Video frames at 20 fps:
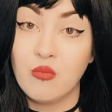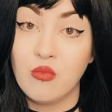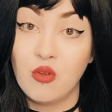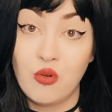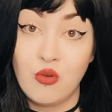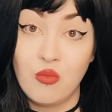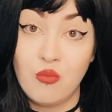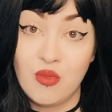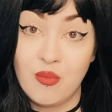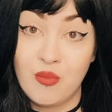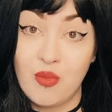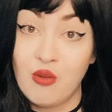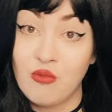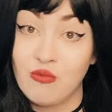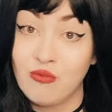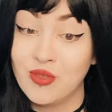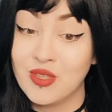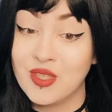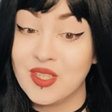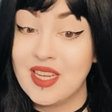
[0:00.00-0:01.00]
whom the
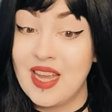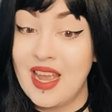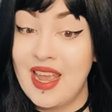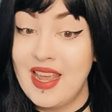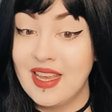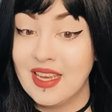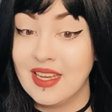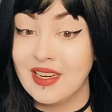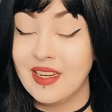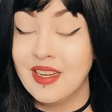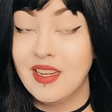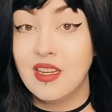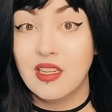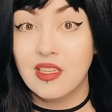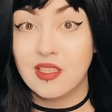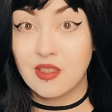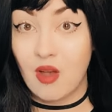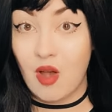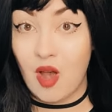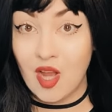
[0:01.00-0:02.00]
bone was taken
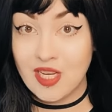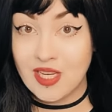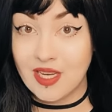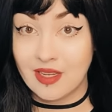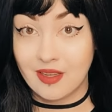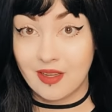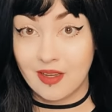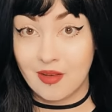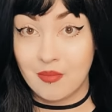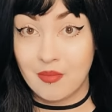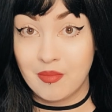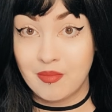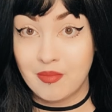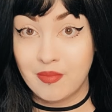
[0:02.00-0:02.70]
is haunting him.